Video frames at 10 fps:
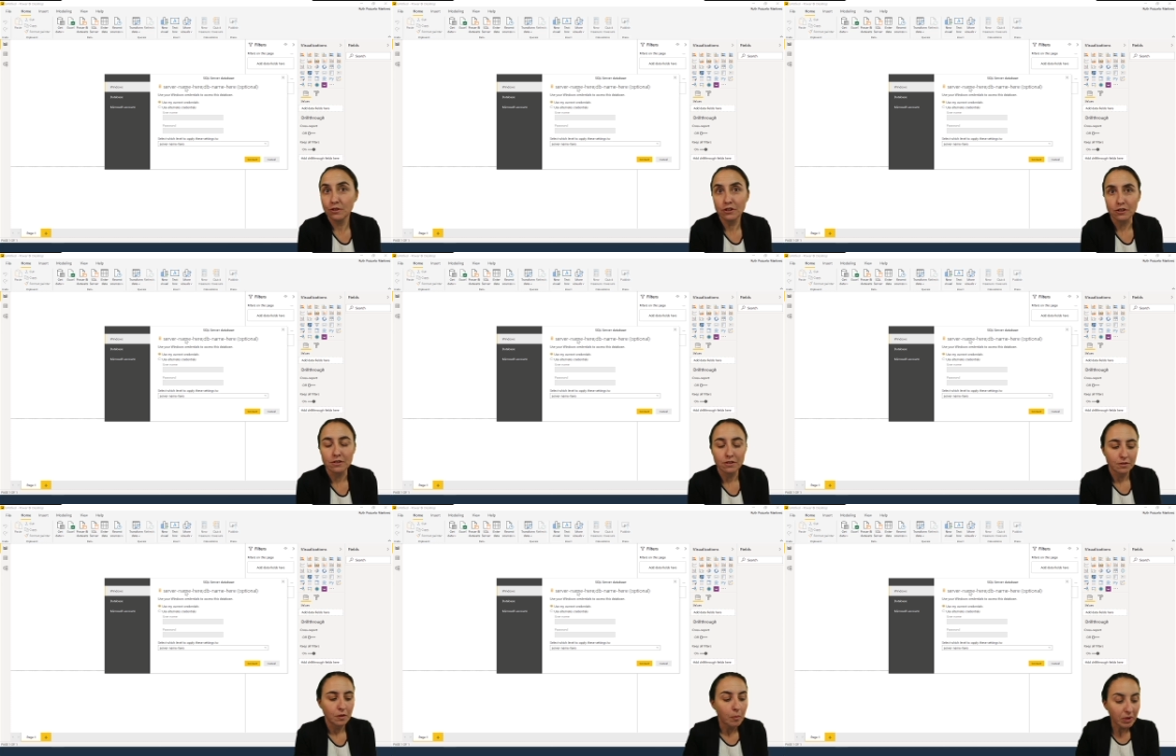good.
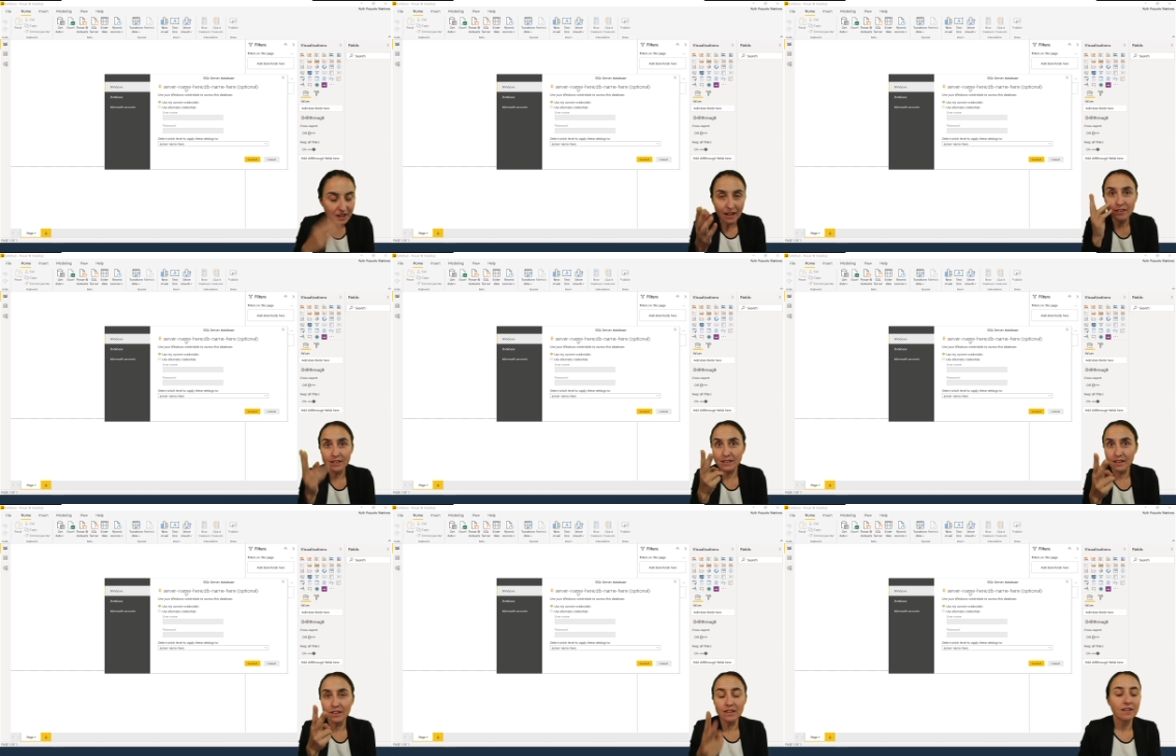But now the
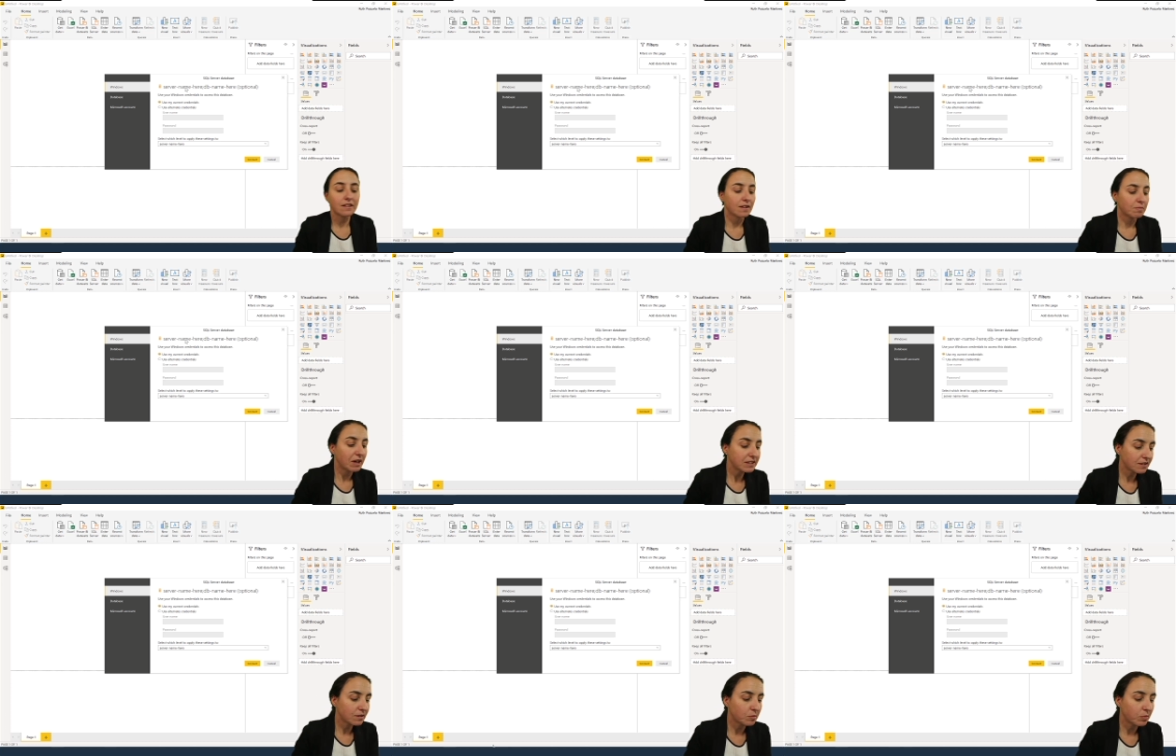second thing, my
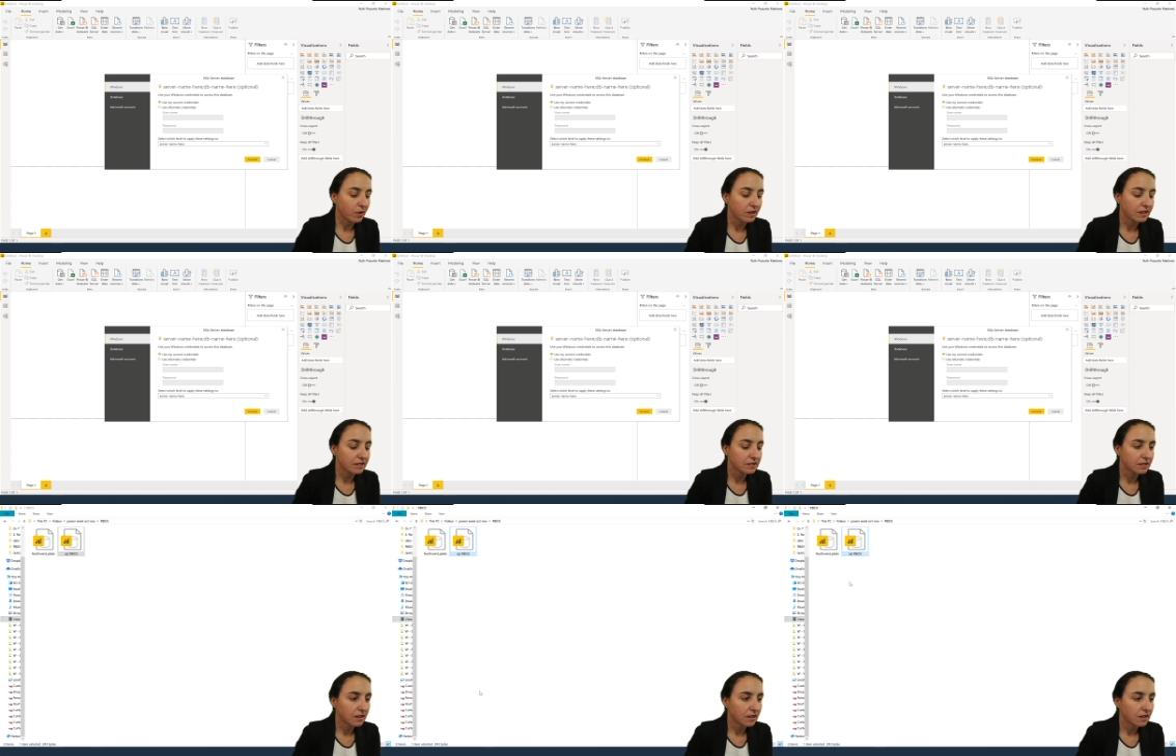second point is,
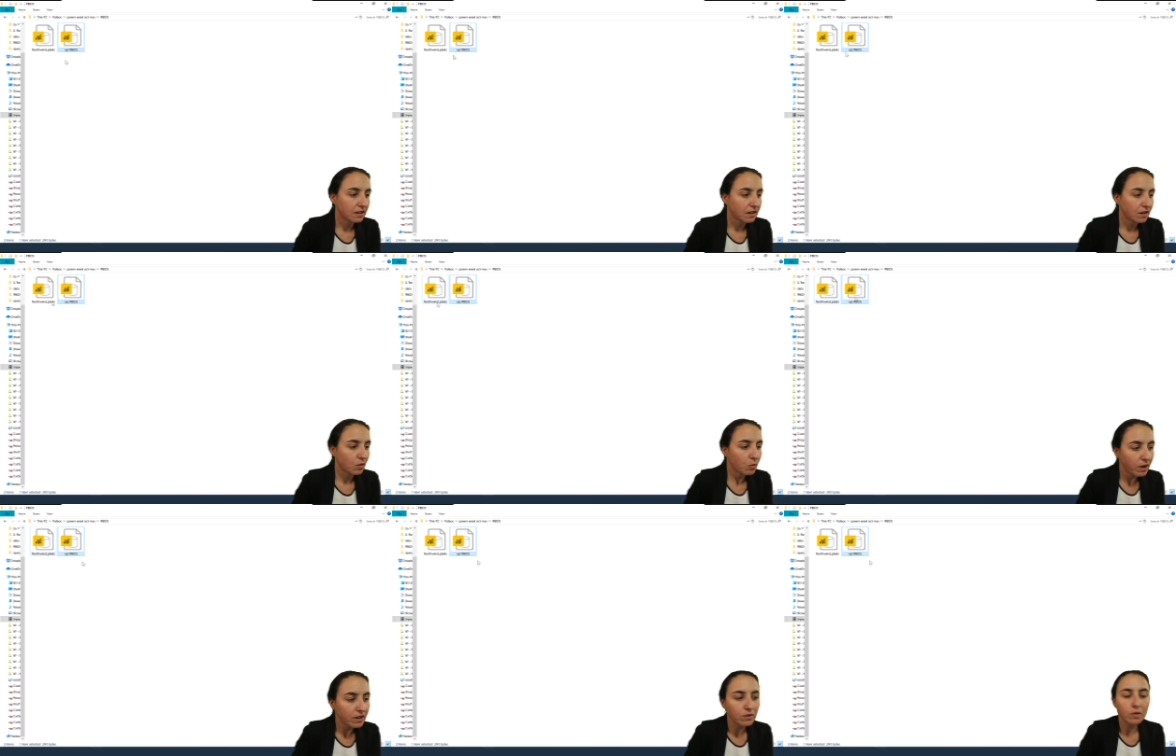
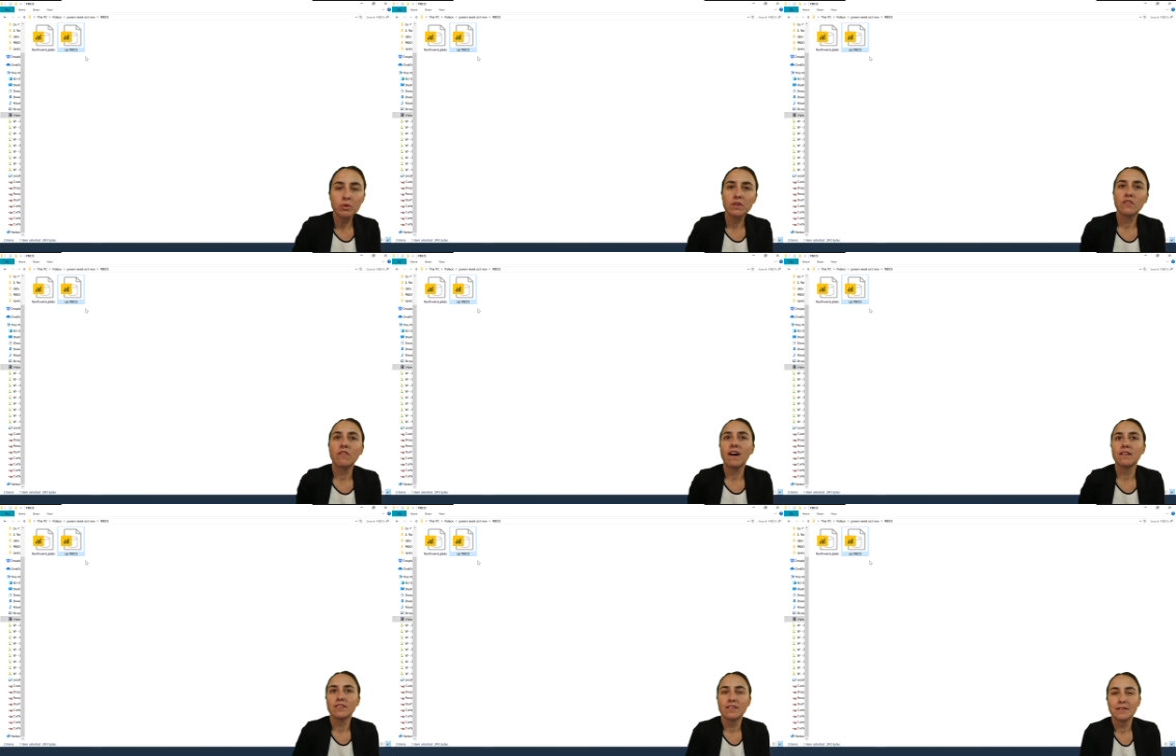where do you put these
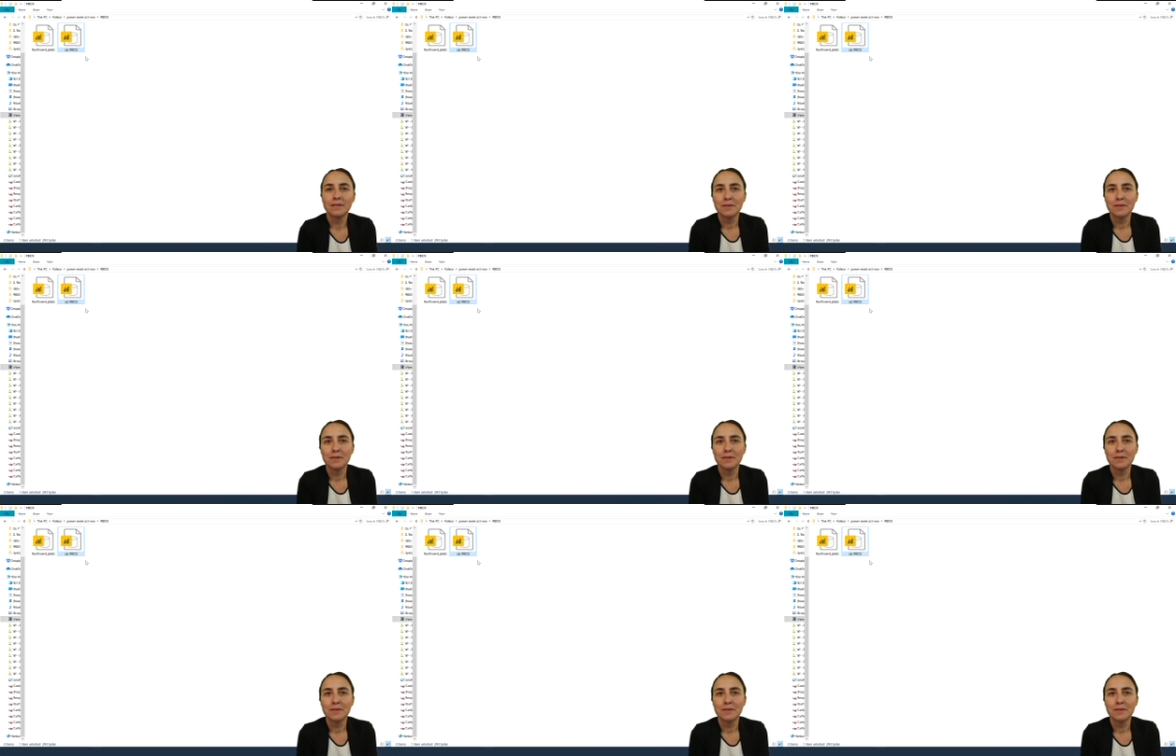files?